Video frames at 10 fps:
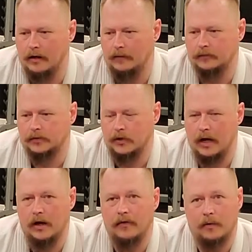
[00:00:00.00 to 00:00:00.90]
So
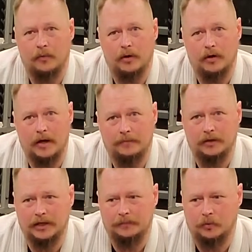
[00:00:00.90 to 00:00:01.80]
now that we are up to
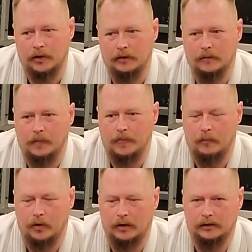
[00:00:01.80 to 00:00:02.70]
this point,
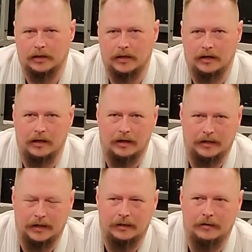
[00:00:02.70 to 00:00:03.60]
we're going to
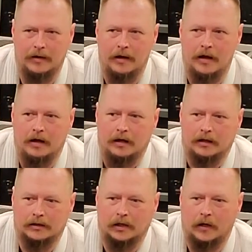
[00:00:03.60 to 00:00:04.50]
again
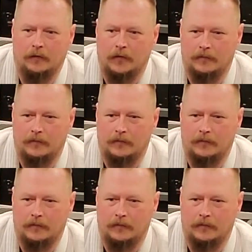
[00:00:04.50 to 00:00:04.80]
start from